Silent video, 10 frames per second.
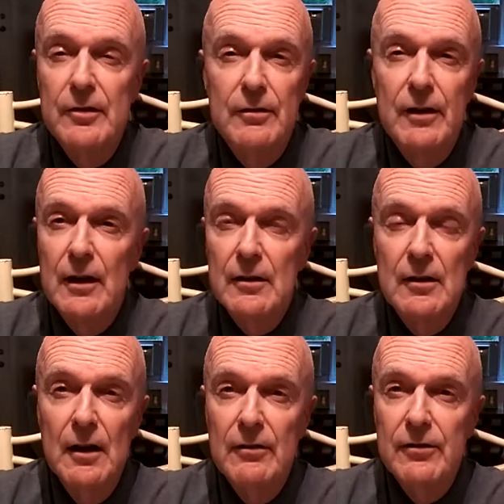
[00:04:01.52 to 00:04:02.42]
a fact of
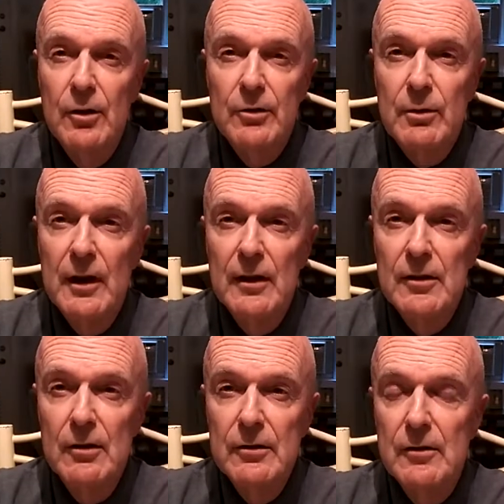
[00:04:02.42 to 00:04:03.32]
life, folks. We're getting
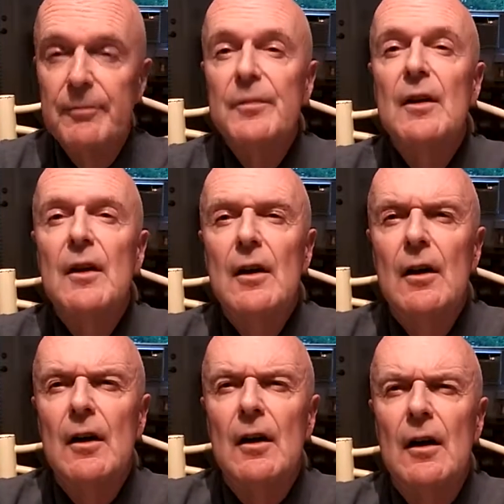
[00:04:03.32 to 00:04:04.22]
older.
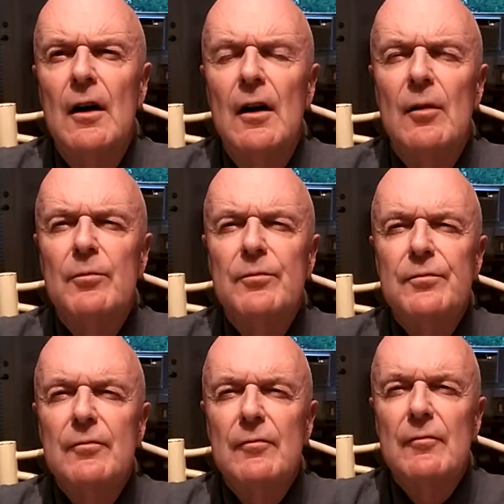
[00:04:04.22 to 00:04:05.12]

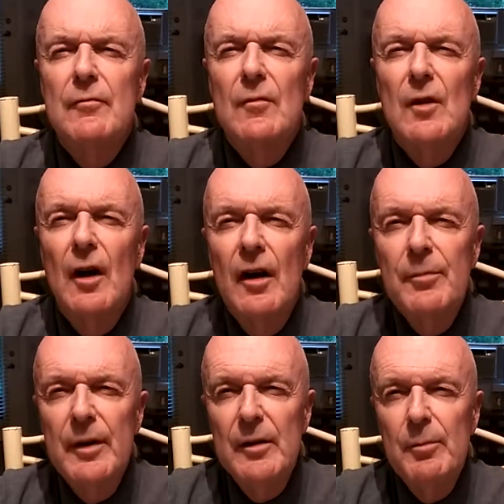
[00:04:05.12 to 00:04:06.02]
I've
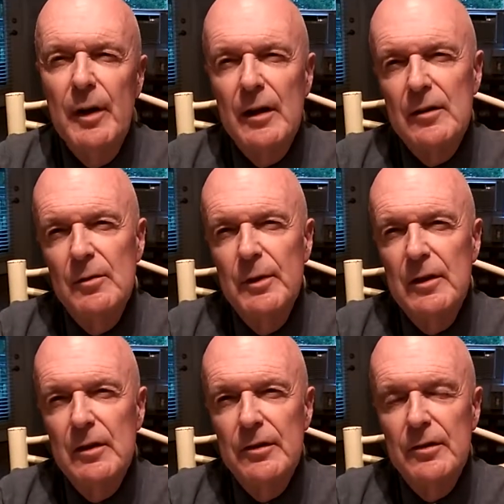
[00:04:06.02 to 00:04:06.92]
been impacted
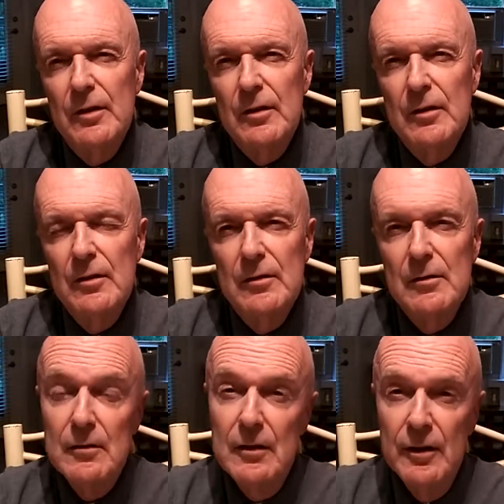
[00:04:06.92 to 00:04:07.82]
because
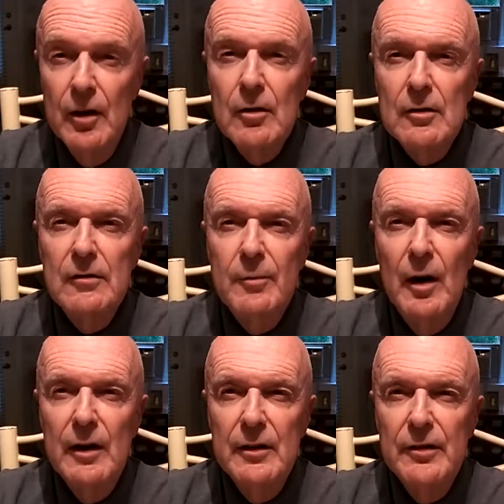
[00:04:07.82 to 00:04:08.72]
an uncle of
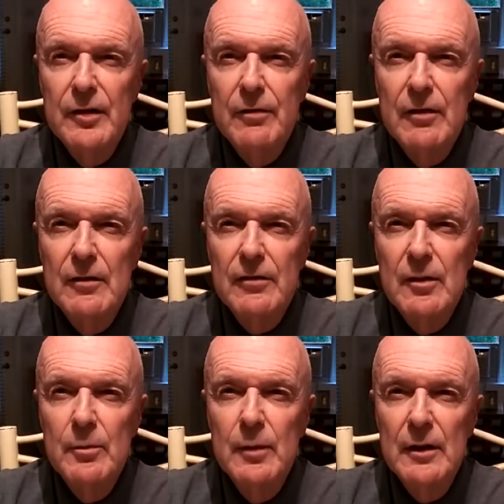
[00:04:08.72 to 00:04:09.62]
mine is suffering
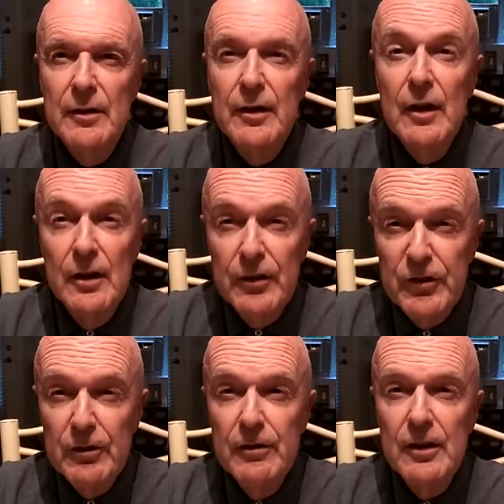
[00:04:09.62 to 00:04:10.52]
from
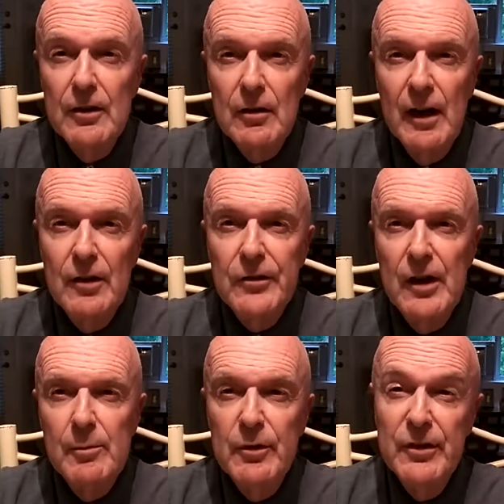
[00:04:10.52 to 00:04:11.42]
severe
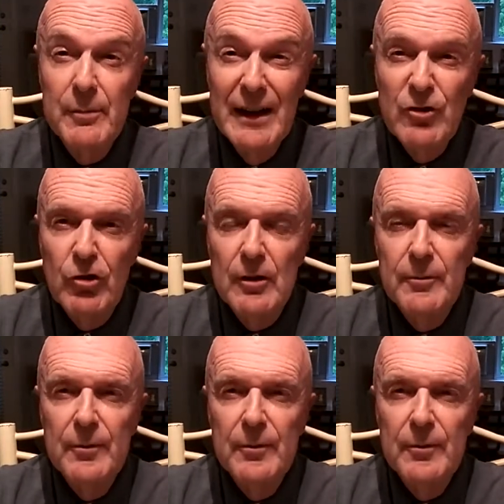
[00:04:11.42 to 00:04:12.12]
Alzheimer's dementia.